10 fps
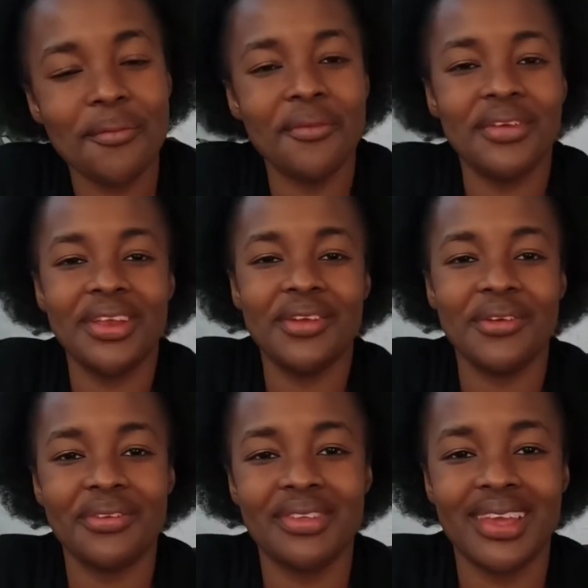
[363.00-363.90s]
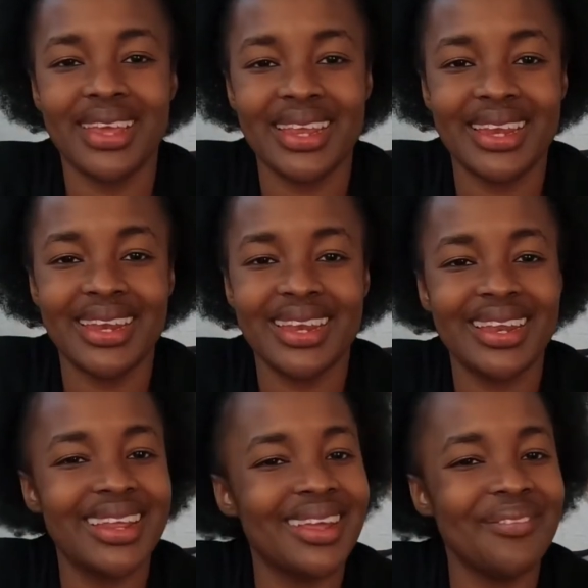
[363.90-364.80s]
for more videos, and
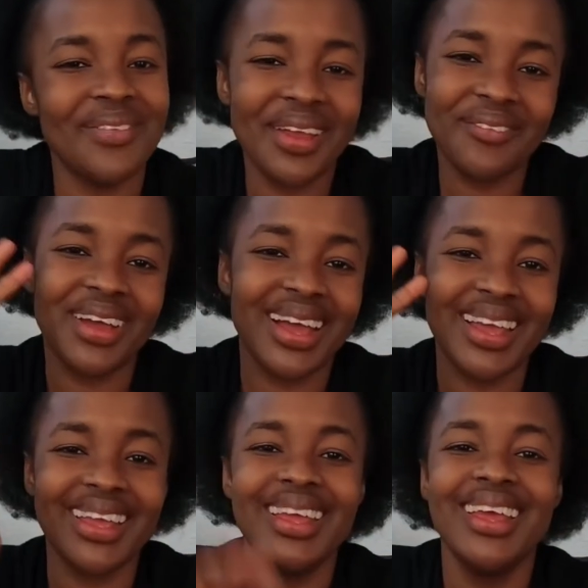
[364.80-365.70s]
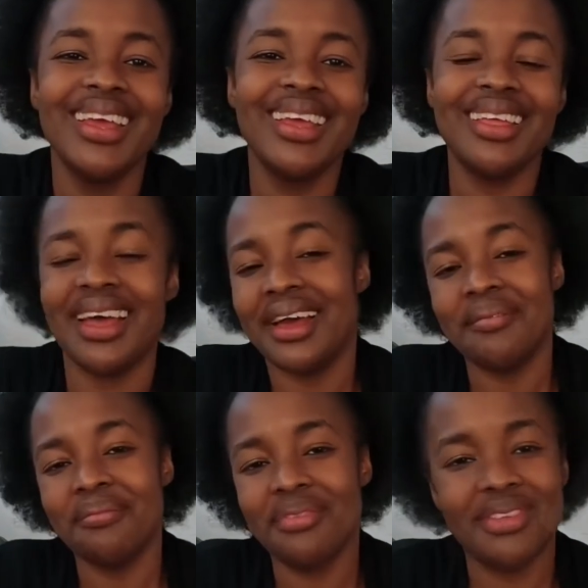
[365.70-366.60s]
bye bye.
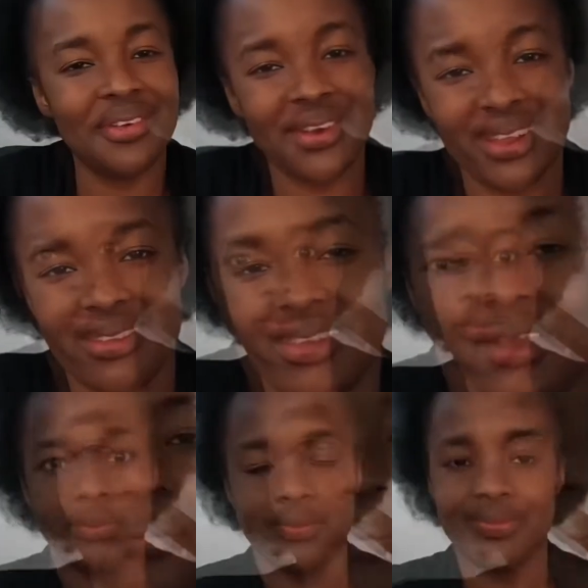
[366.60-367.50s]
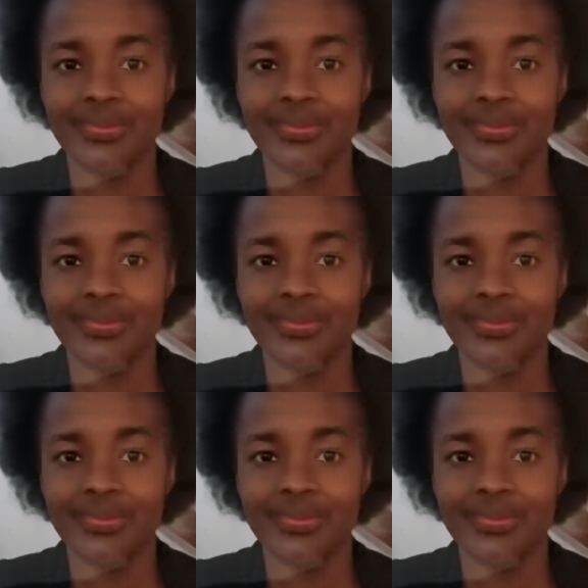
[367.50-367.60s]
See you next time.